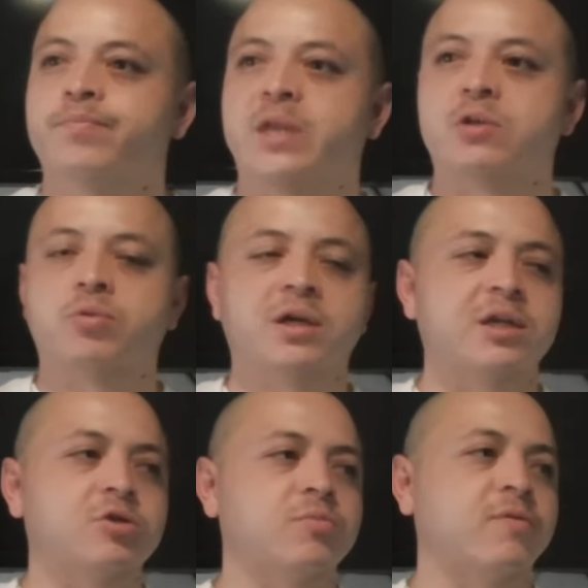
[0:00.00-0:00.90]
That's why you
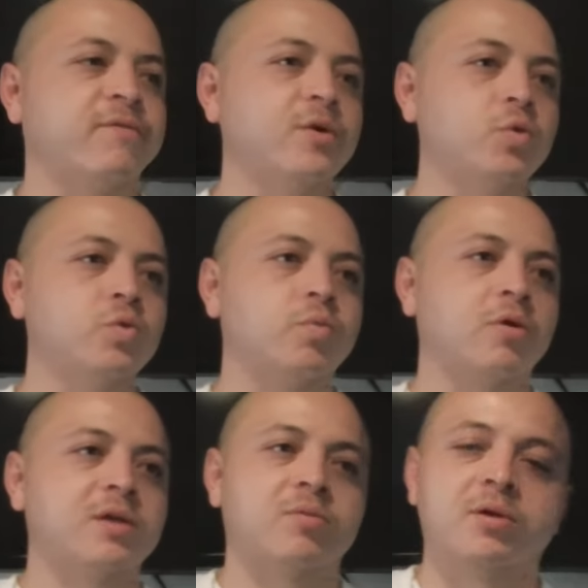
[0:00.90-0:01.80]
get so much views, bro.
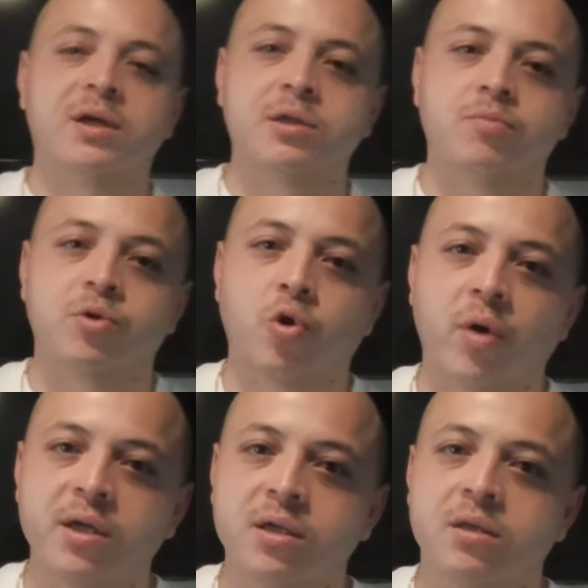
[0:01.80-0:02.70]
That's why you get so much
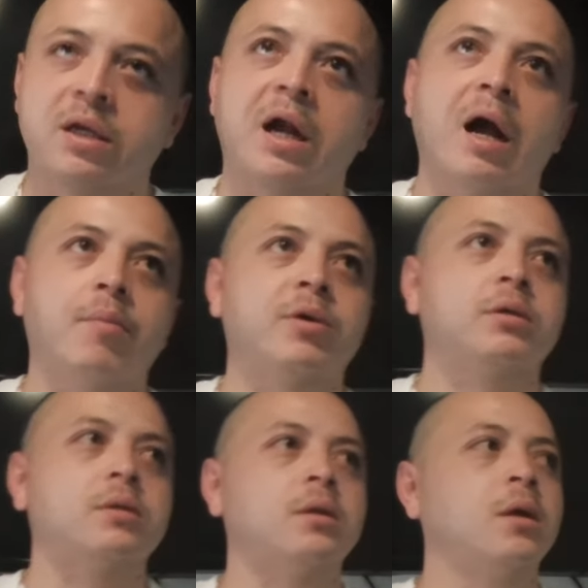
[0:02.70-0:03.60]
questions and
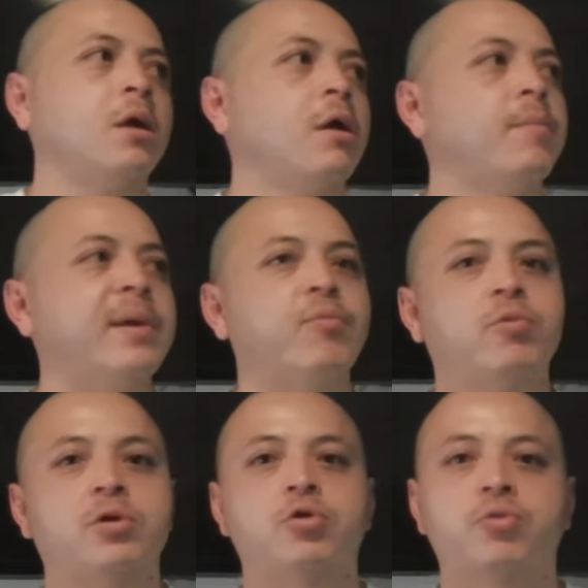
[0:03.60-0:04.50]
comments. People
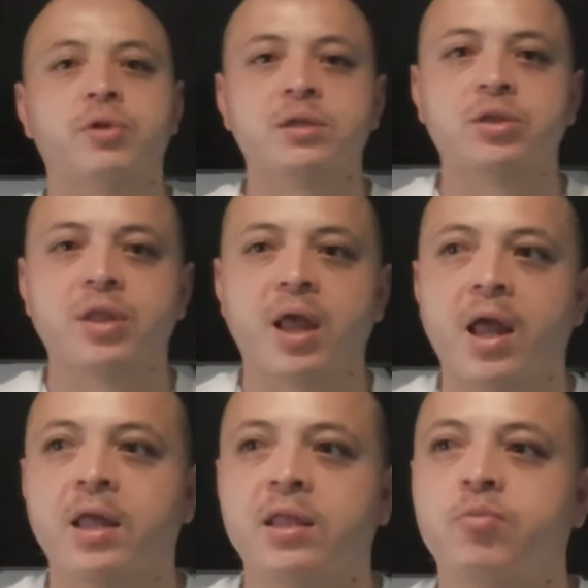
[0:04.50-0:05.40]
want to know this and that,
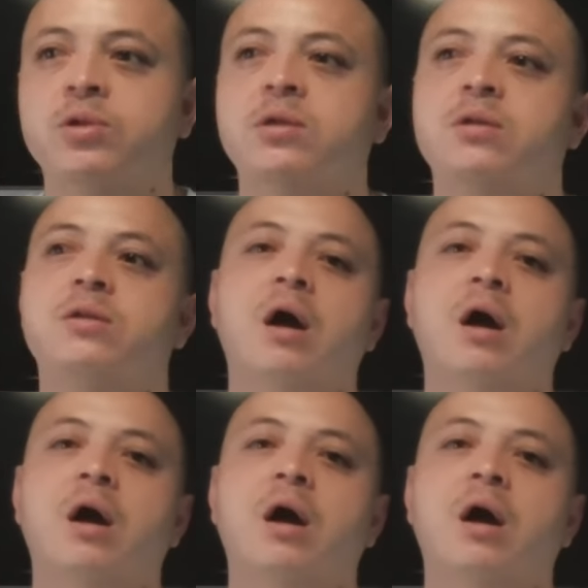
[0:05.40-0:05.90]
and they want to see the